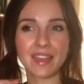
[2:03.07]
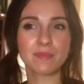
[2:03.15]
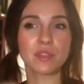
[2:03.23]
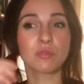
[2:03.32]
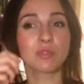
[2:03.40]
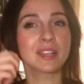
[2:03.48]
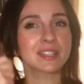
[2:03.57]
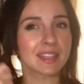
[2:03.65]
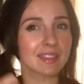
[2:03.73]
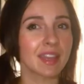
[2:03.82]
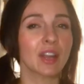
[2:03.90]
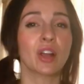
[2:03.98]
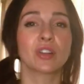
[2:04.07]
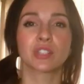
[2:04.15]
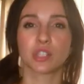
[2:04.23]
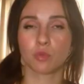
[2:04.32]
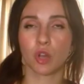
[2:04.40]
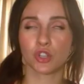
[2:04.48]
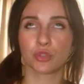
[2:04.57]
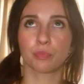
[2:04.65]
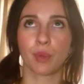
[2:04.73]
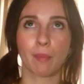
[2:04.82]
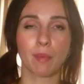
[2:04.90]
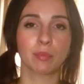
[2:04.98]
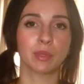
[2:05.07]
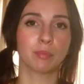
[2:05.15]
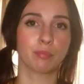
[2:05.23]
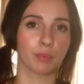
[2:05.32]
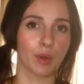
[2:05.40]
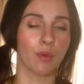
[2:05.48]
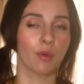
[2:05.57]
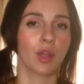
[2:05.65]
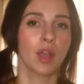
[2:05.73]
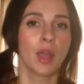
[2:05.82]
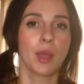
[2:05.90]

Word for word: I am the reason that our dishwasher probably broke.